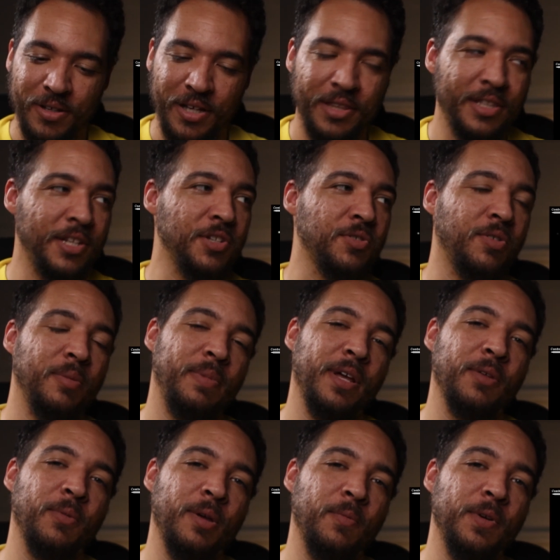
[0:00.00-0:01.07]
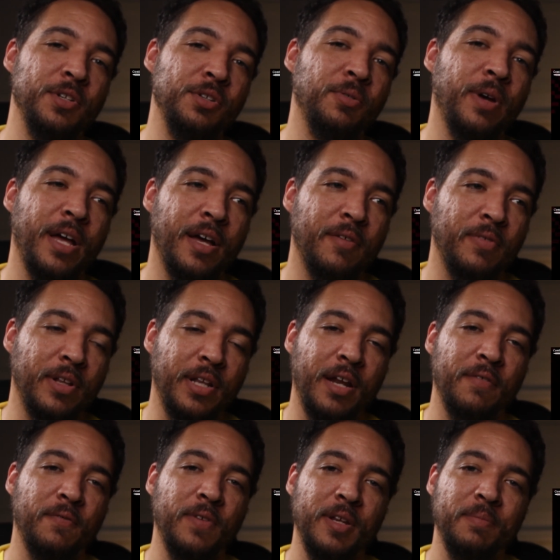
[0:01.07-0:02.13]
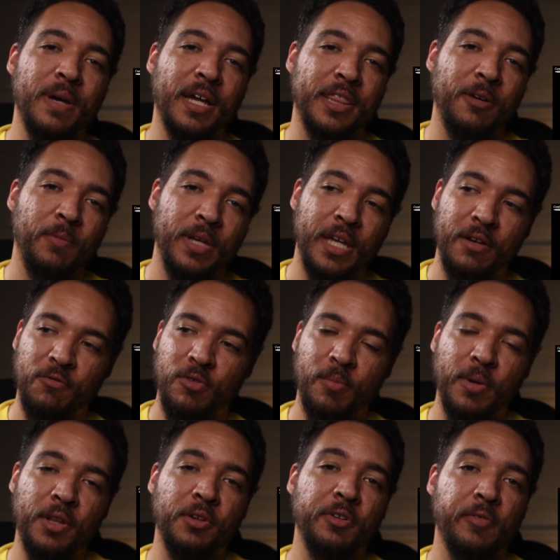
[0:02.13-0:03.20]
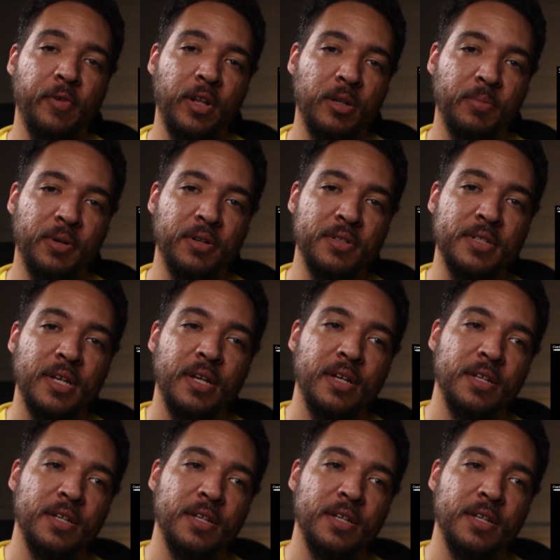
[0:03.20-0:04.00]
In the Discord, by the way, we do have a lot of feedback that we get from other developers.